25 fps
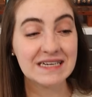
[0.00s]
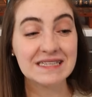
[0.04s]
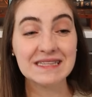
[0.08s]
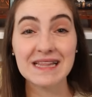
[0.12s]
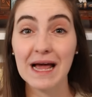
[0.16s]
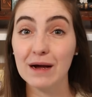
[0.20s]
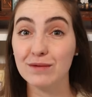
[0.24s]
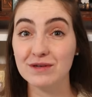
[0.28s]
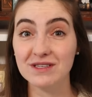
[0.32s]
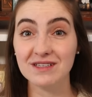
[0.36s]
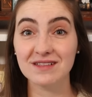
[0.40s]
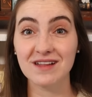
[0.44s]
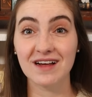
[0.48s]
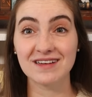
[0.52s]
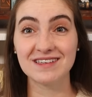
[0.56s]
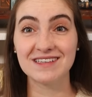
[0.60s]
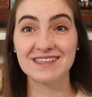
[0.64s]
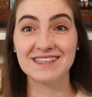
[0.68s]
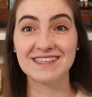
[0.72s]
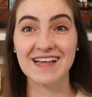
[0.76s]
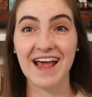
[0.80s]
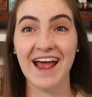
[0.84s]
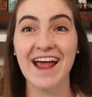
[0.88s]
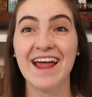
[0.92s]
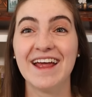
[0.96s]
that was a lot to
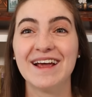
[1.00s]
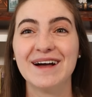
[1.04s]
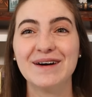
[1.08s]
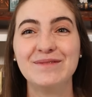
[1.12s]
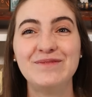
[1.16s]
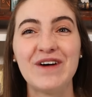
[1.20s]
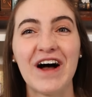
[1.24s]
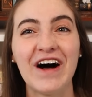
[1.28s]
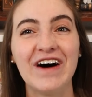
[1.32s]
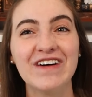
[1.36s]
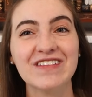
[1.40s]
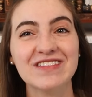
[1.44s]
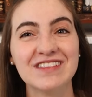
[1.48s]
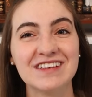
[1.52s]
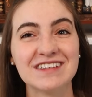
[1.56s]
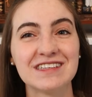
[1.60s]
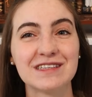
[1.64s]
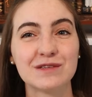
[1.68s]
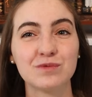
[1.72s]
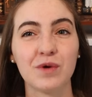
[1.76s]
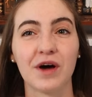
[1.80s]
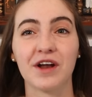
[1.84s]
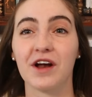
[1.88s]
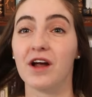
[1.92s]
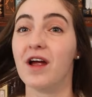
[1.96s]
say about this
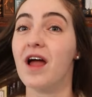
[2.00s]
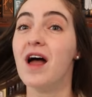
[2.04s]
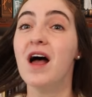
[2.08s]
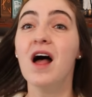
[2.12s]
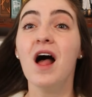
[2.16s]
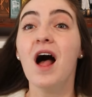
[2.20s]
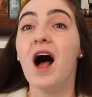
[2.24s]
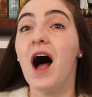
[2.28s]
sweater.